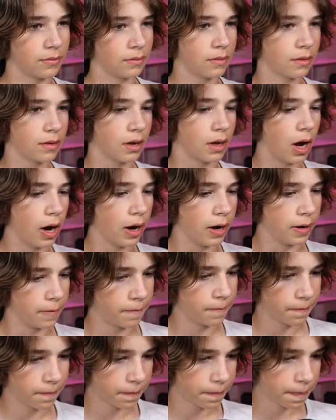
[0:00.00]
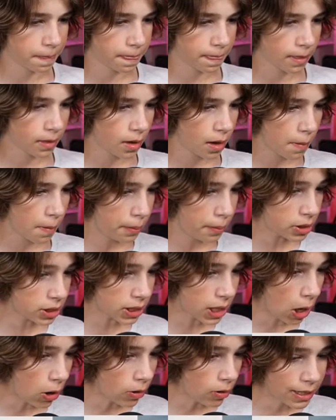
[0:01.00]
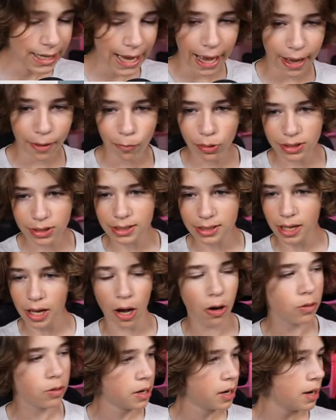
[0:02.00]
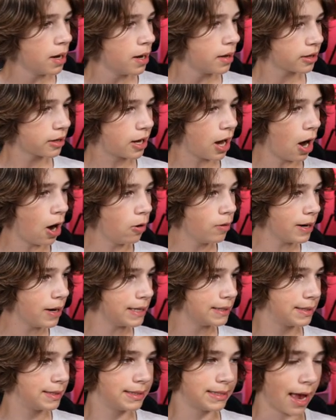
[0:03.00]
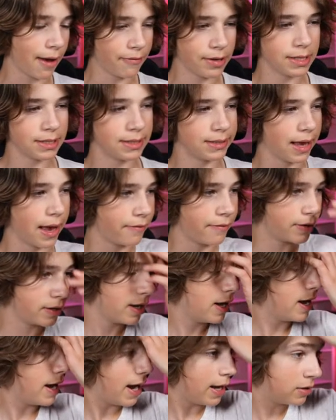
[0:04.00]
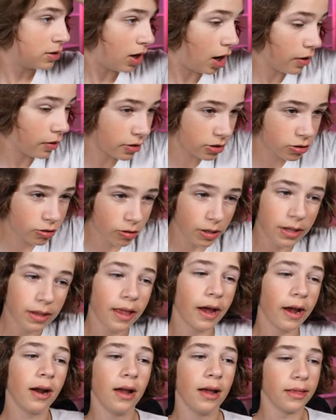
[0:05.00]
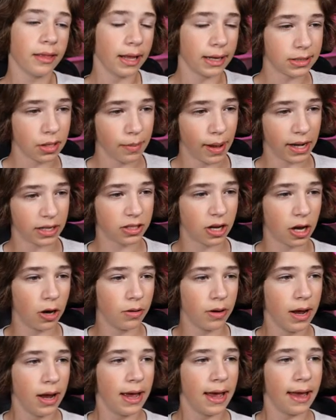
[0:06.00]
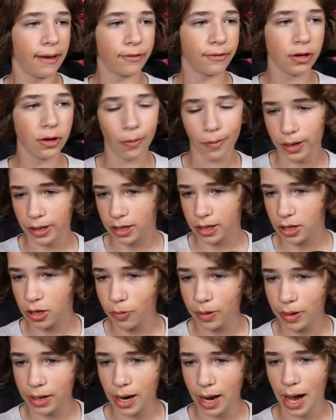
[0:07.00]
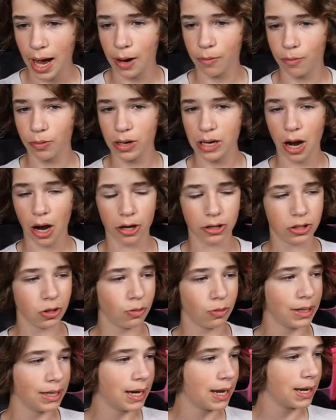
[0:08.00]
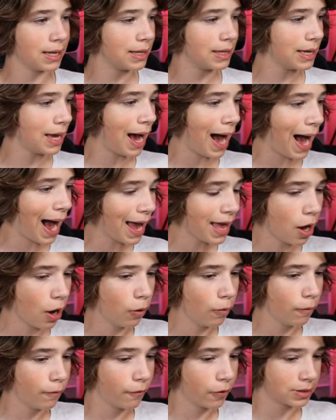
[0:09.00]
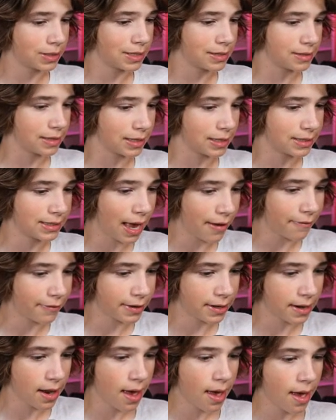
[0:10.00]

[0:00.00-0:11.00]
All right. Put the code in. Yeah, what's the code? The code is seven seven. It's on the screen there. That's the match code. If you do want to queue in, uh, we are doing the IO versus the 7.